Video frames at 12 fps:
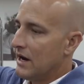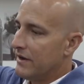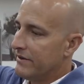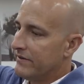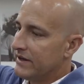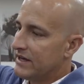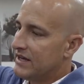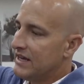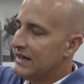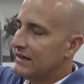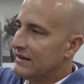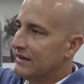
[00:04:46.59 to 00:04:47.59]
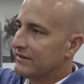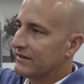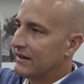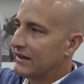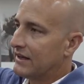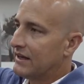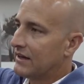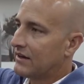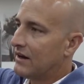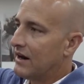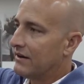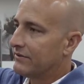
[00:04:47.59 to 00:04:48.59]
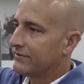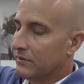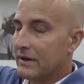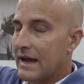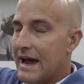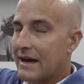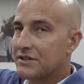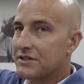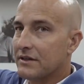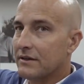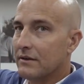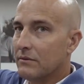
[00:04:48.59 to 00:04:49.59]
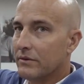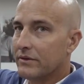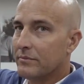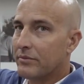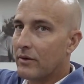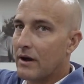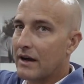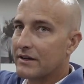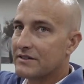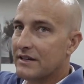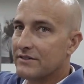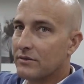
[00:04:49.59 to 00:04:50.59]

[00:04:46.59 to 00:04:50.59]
And then the heat is going to kick off the reaction with the peroxide.